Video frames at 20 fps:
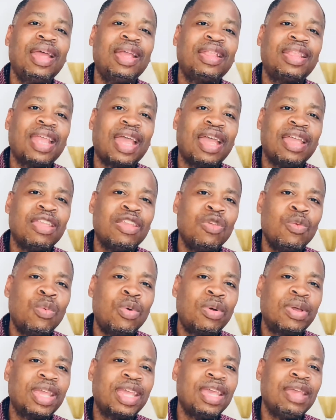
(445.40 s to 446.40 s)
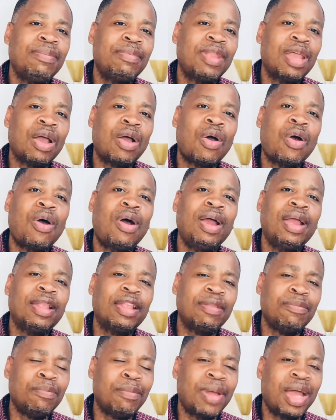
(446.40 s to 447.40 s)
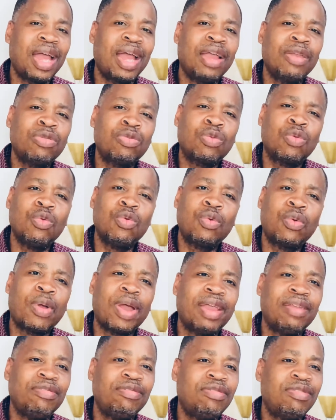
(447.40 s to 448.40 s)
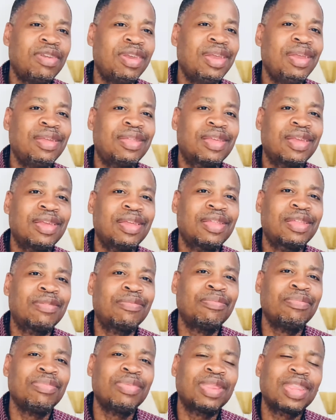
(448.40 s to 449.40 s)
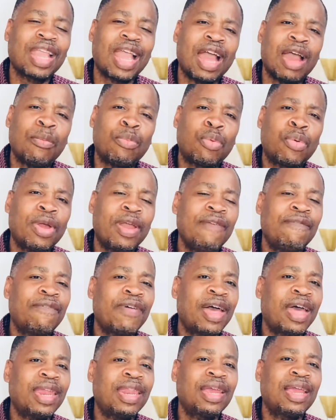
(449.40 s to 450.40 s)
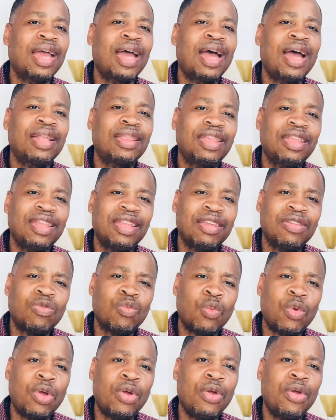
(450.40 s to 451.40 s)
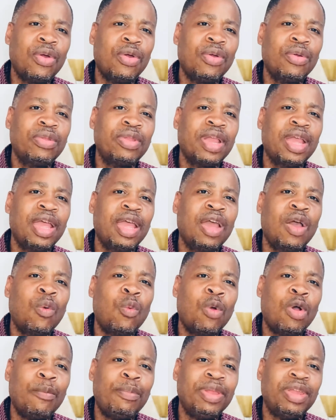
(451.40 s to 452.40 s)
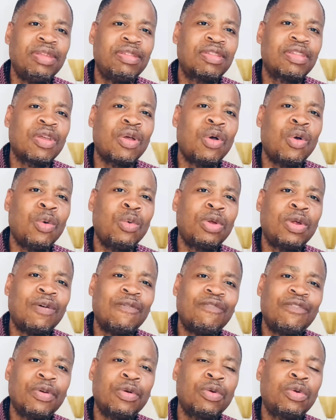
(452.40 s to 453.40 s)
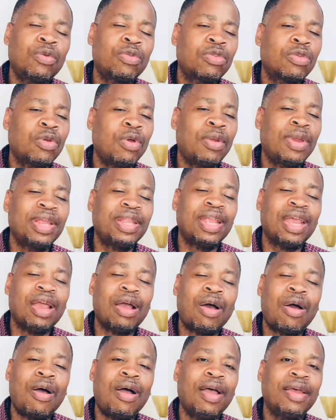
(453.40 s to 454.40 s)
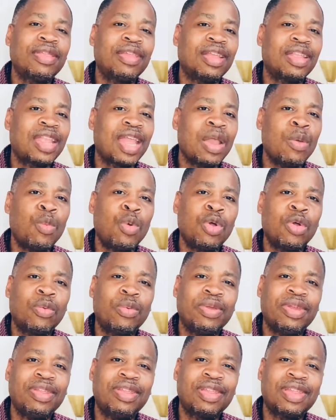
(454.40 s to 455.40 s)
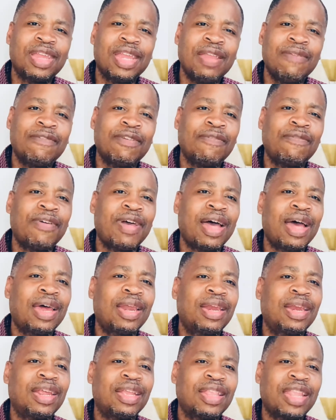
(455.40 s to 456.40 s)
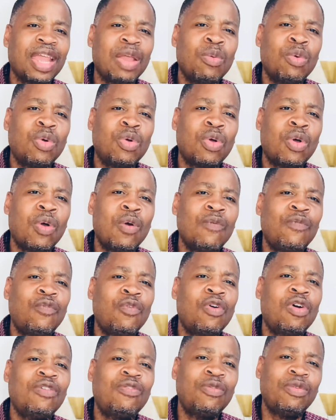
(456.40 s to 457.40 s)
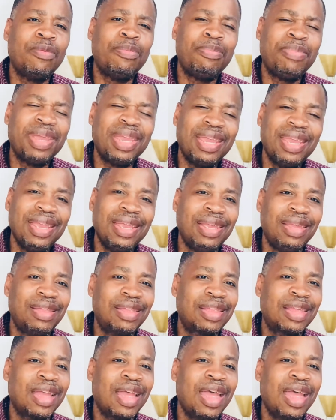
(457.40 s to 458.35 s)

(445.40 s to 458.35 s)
that you will keep their heart and minds through Christ Jesus. I pray, Father God, that this word will be sown on fertile soil in their hearts, that they will receive it, Father, that they will go forth with peace.